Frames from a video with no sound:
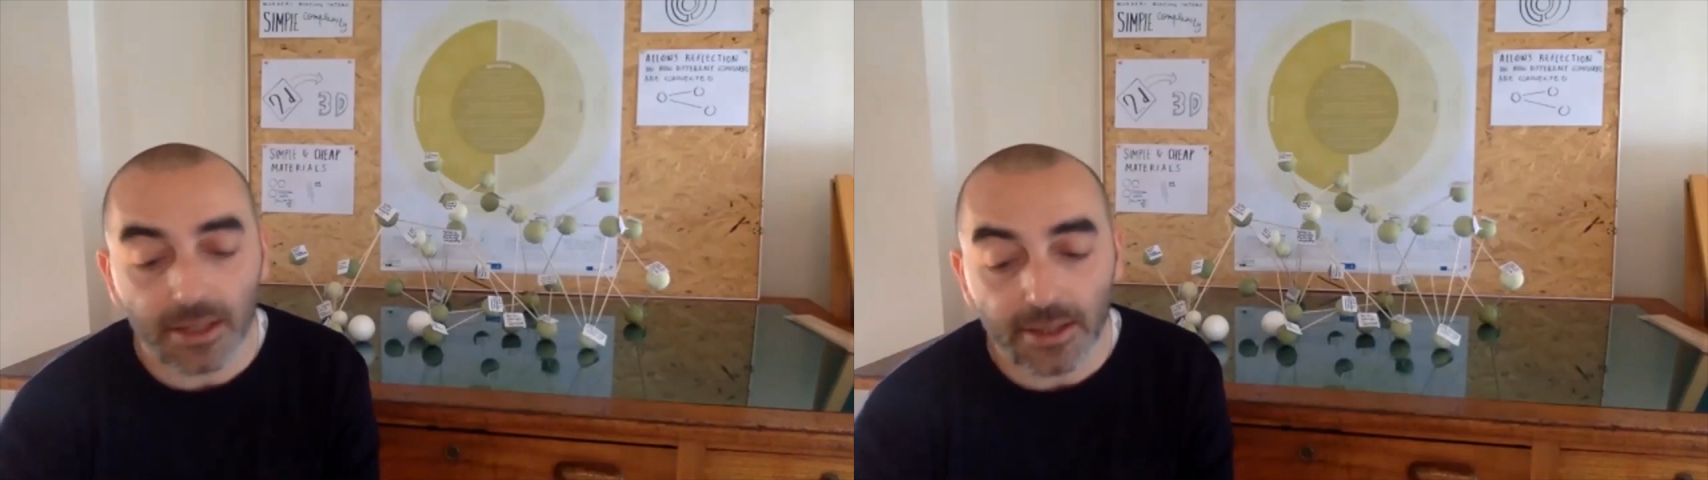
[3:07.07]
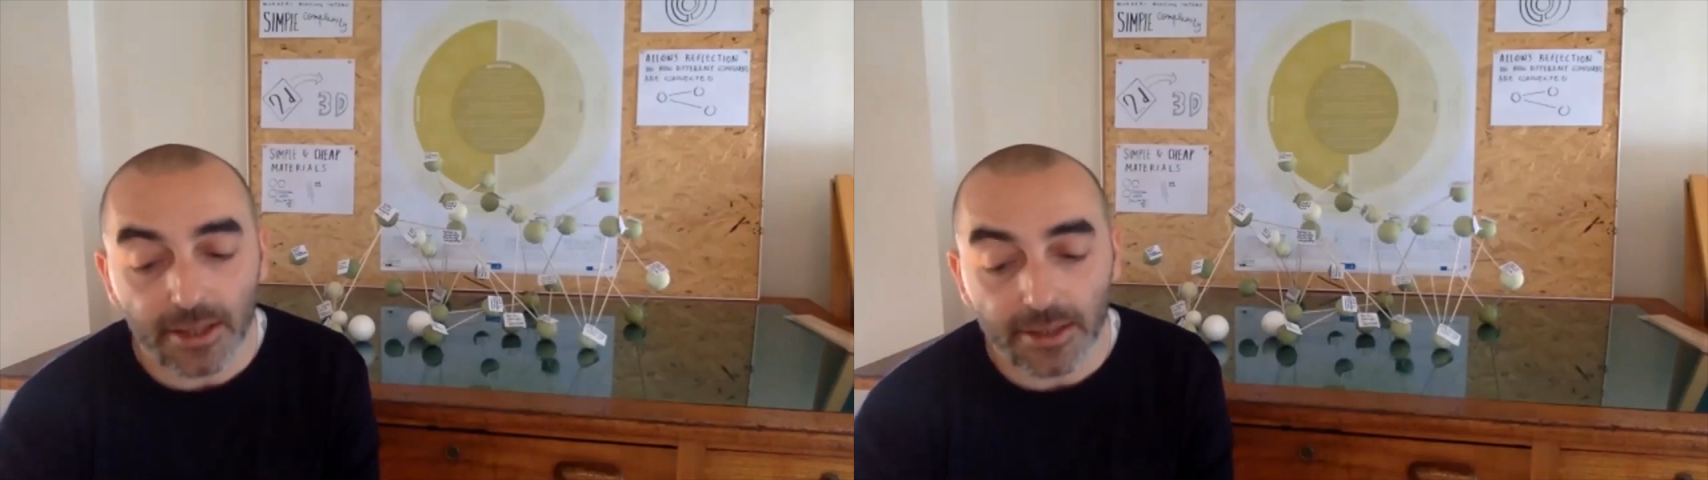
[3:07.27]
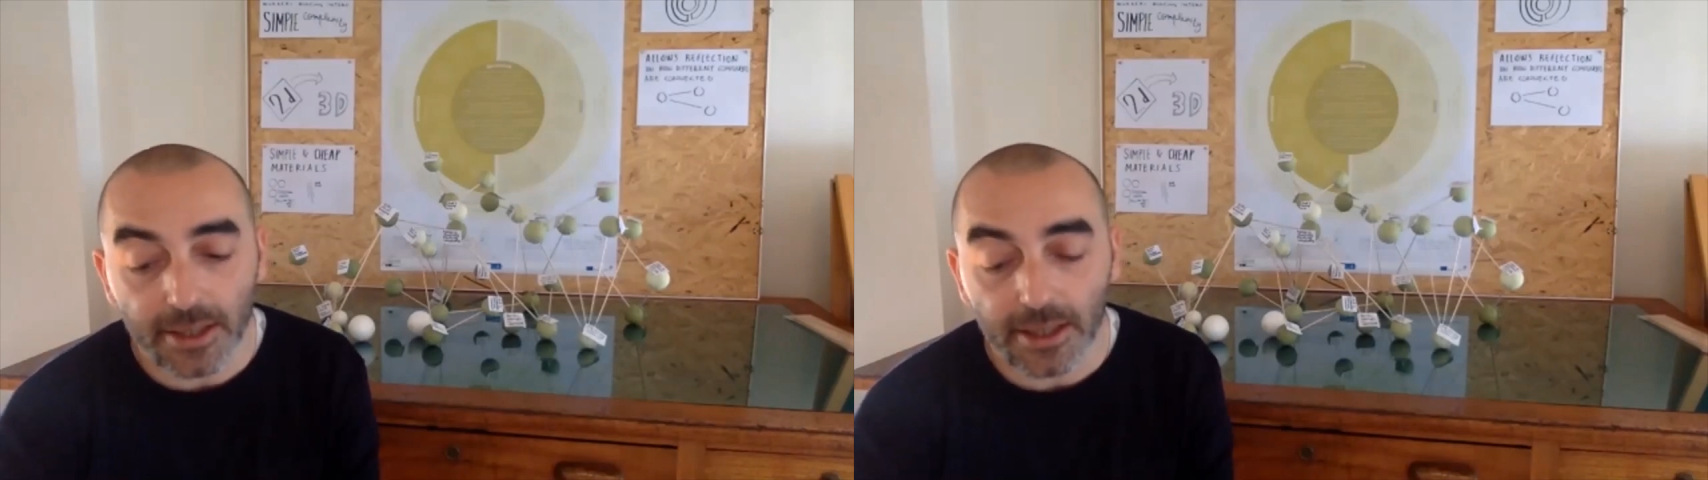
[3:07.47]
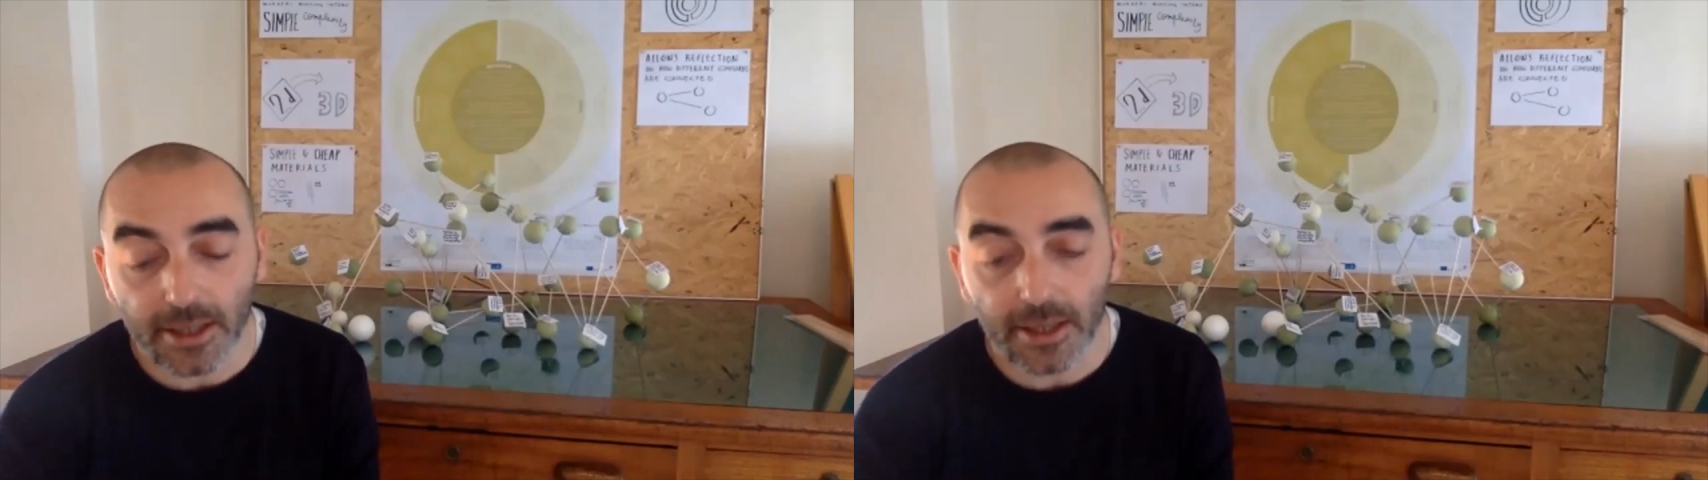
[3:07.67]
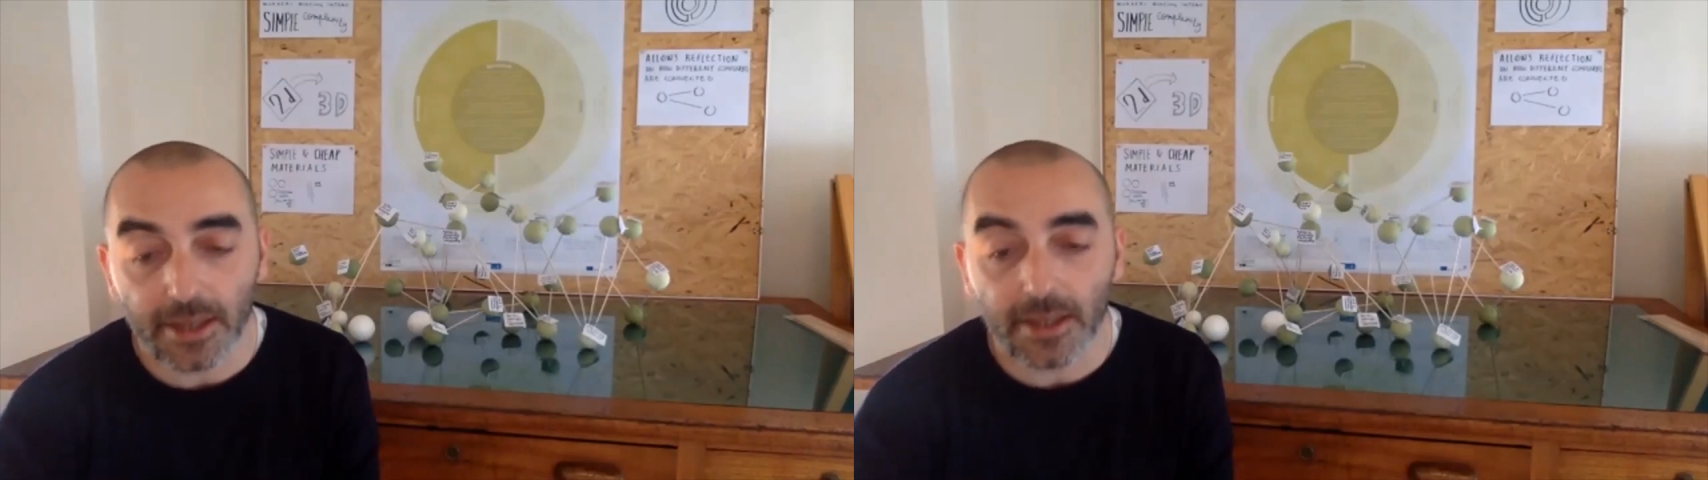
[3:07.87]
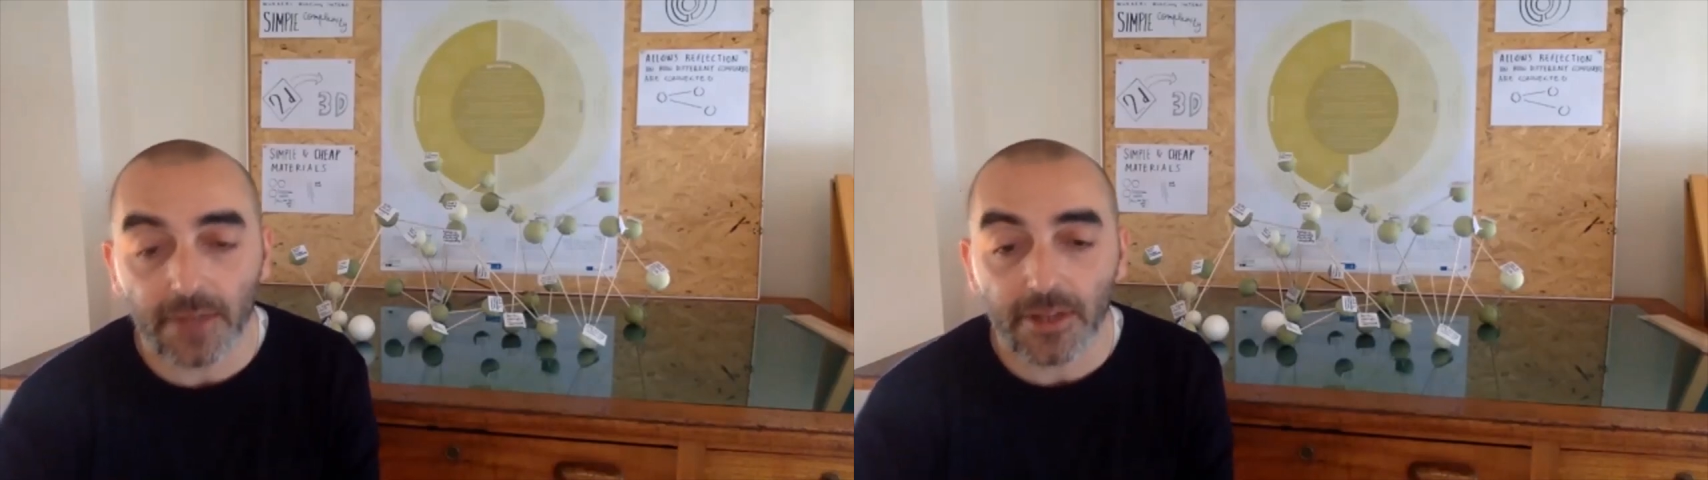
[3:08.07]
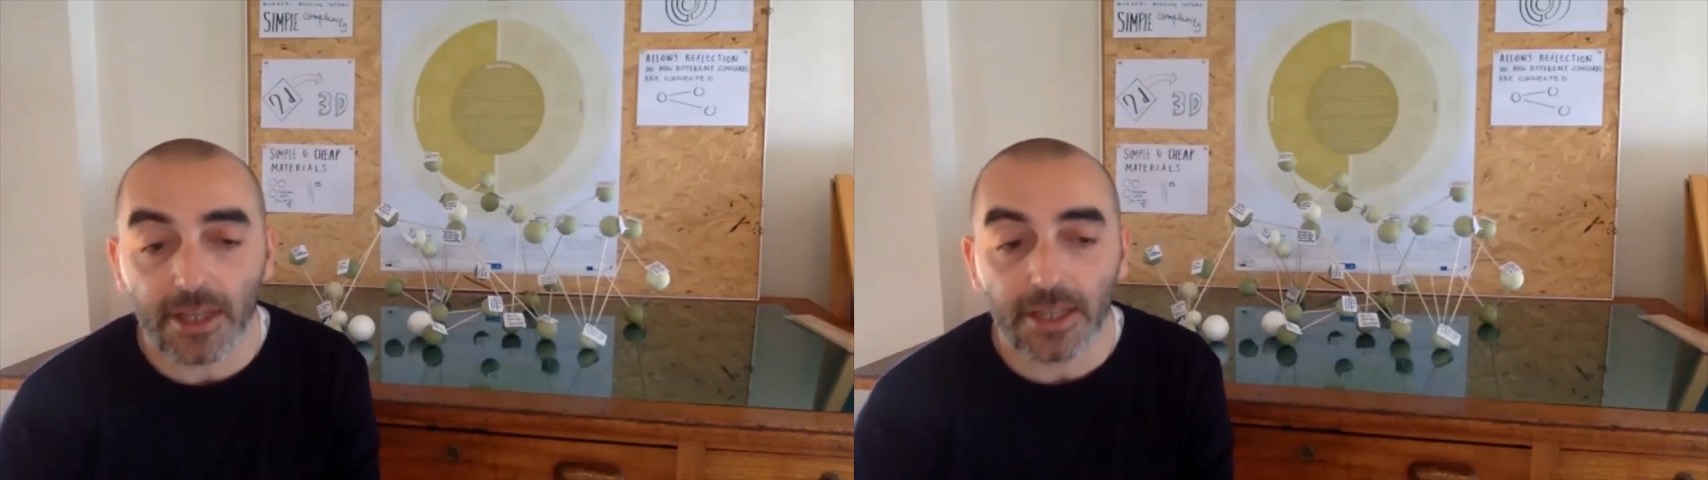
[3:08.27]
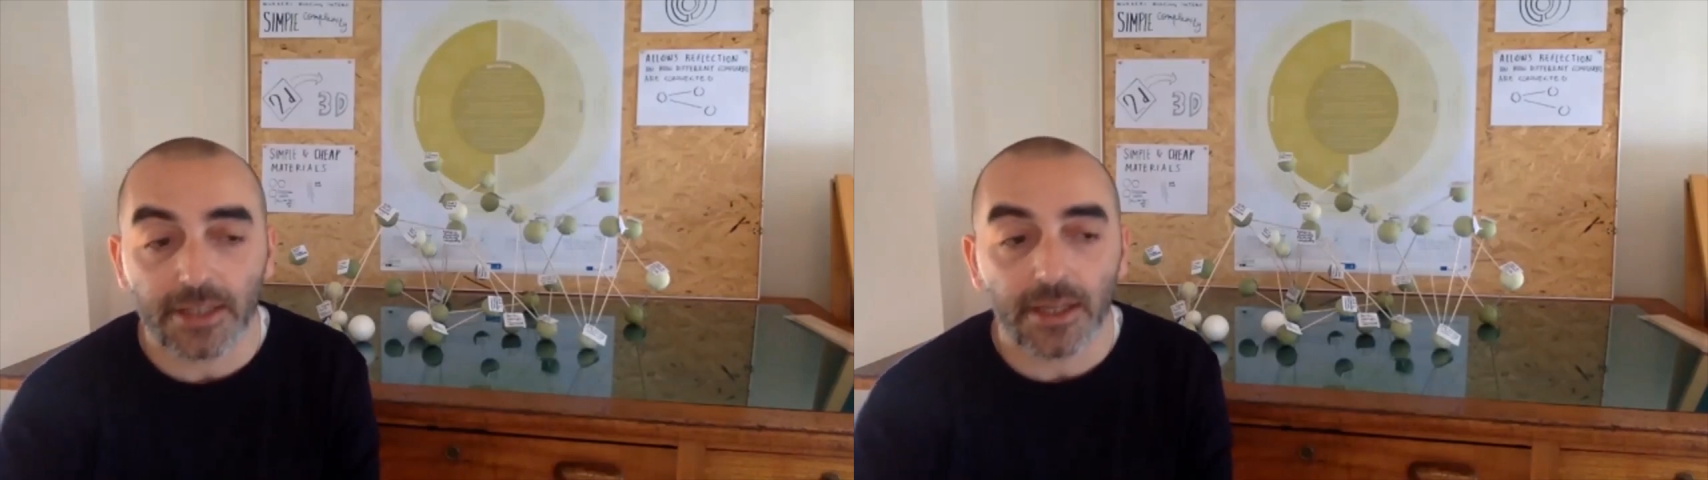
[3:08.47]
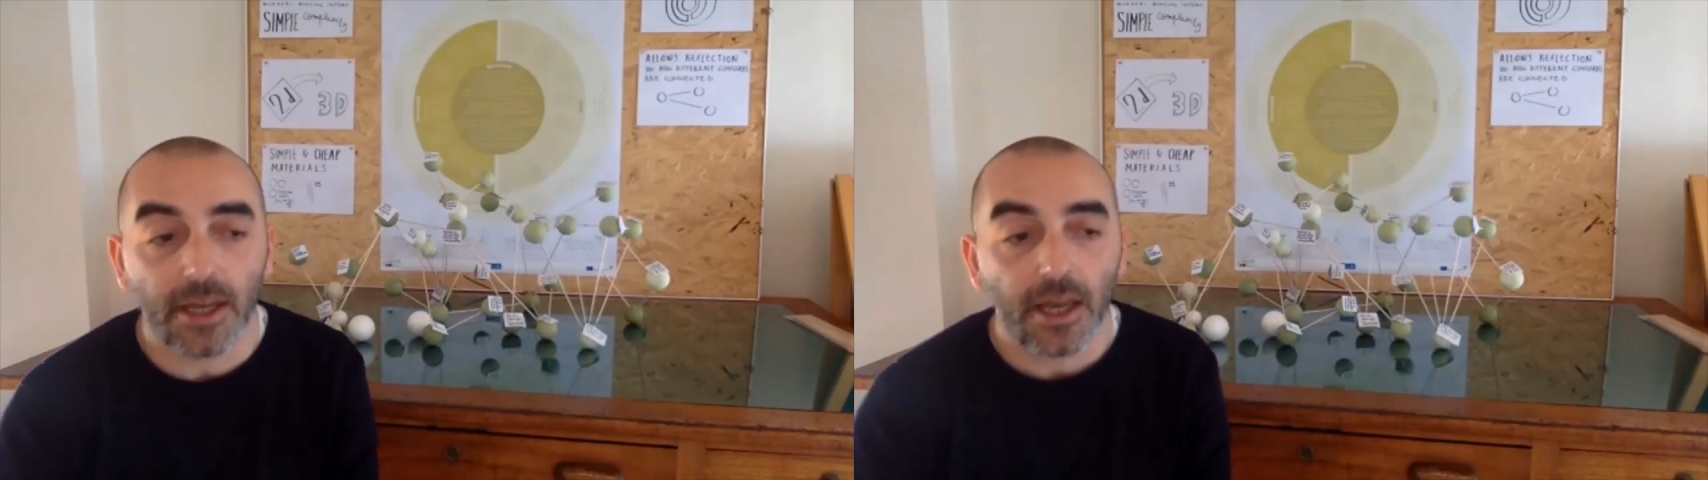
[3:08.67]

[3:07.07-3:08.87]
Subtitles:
their daily activities,